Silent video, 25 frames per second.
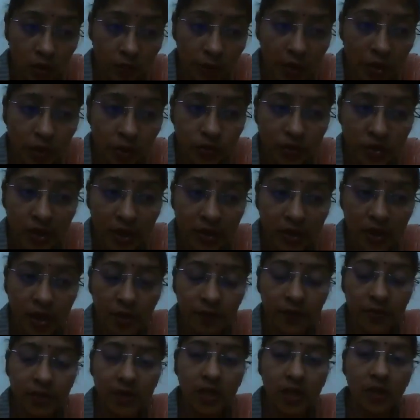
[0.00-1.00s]
normal uterine
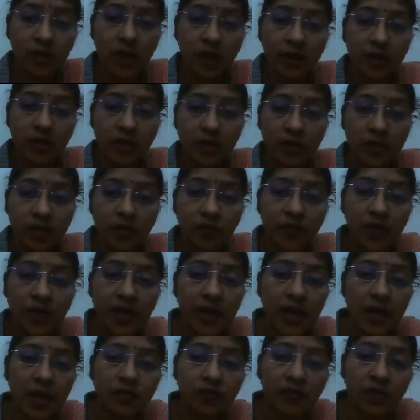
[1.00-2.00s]
cavity in adnexal,
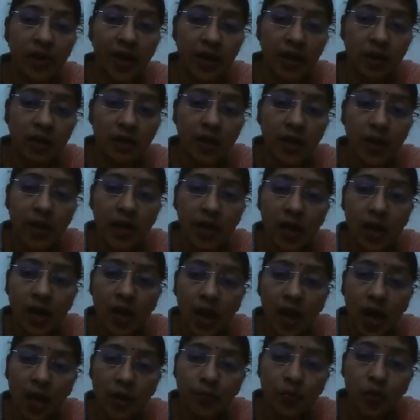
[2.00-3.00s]
we can find a
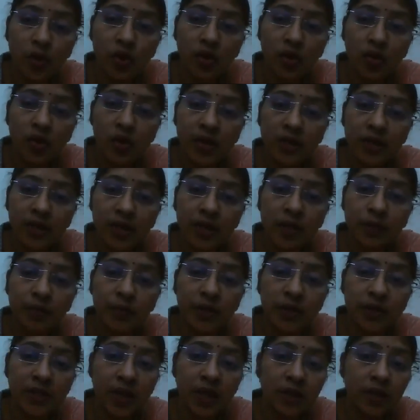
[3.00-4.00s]
hyperechoic
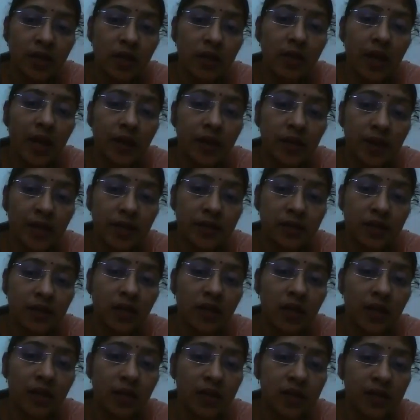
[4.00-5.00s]
ring present in
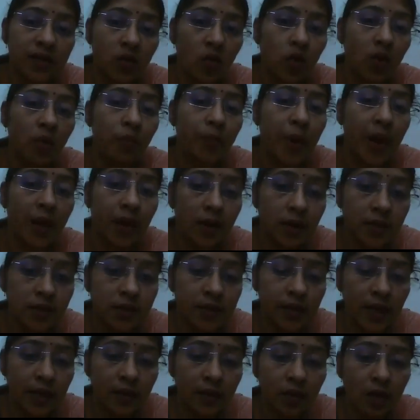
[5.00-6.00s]
adnexal that is called
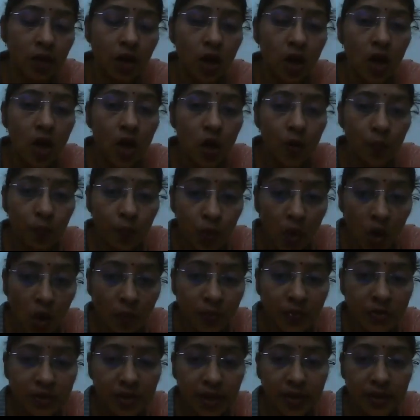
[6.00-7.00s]
Bagel sign.
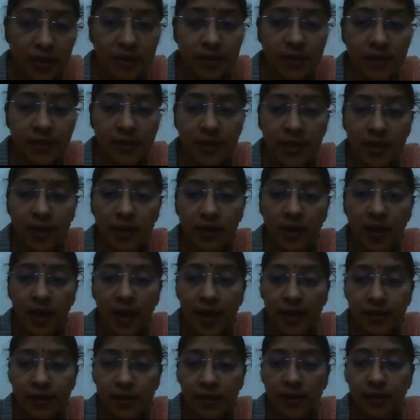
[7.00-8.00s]
Blob sign, seen
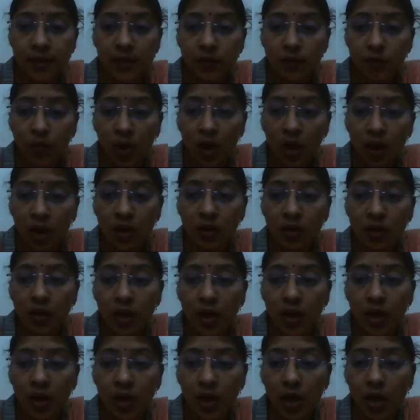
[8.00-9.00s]
as a small
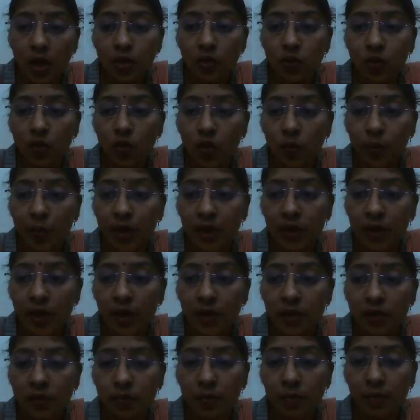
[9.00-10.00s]

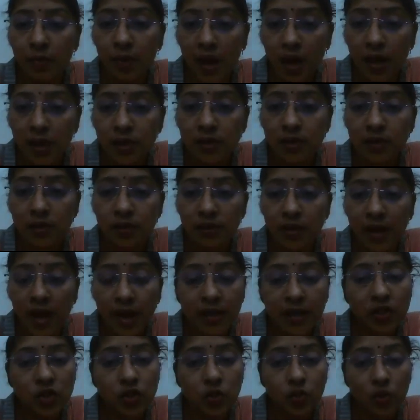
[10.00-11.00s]
conglomerate mass
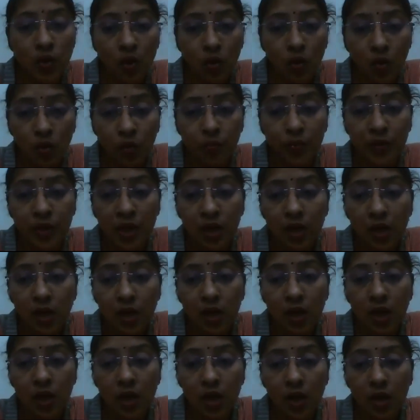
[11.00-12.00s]
next to the
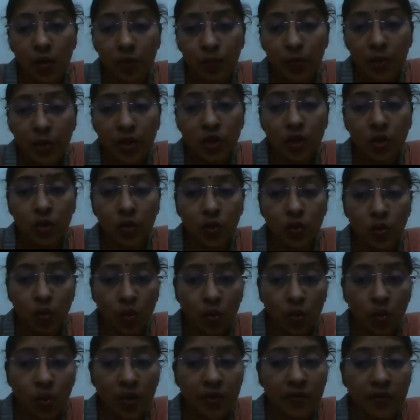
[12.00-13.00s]
ovary with
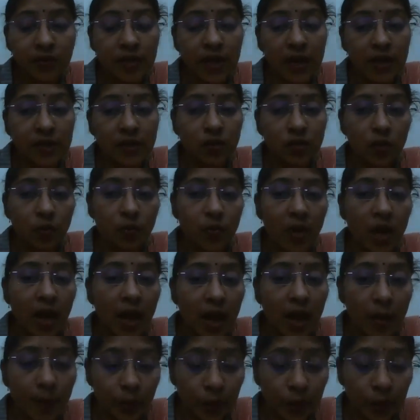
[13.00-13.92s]
no evidence of the